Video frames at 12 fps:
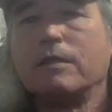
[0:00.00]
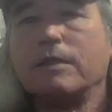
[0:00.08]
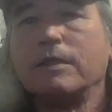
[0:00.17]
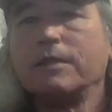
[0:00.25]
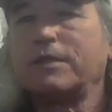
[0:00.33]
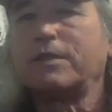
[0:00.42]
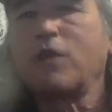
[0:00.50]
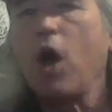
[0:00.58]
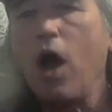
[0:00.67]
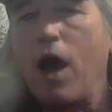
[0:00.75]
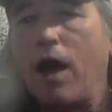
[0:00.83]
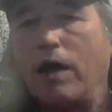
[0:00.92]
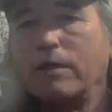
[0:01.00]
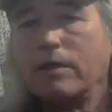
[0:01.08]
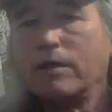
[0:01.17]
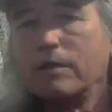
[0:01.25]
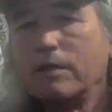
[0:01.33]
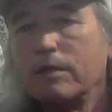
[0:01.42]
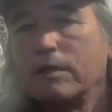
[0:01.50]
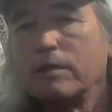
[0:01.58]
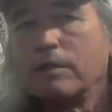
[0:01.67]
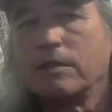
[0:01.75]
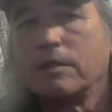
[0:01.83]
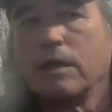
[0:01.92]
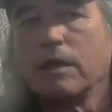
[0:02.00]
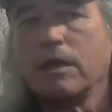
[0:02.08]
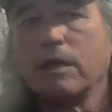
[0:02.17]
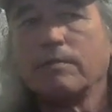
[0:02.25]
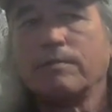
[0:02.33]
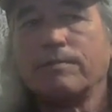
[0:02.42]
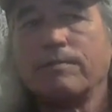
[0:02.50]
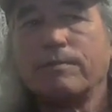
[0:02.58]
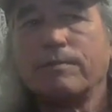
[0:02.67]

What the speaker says: is Todd, and